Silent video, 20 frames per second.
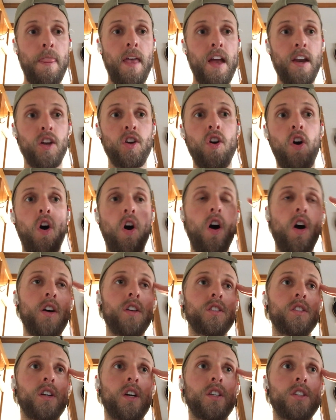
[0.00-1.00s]
and
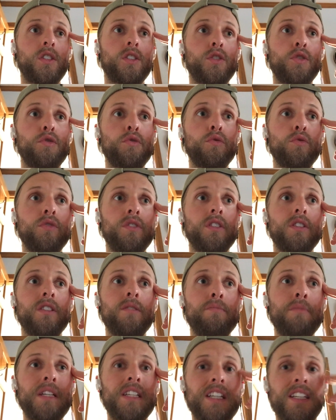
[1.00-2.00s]
cause us to
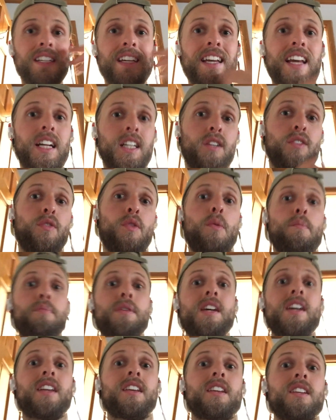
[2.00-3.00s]
be disconnected from the
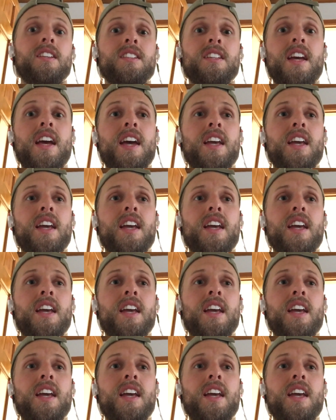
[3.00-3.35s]
beingness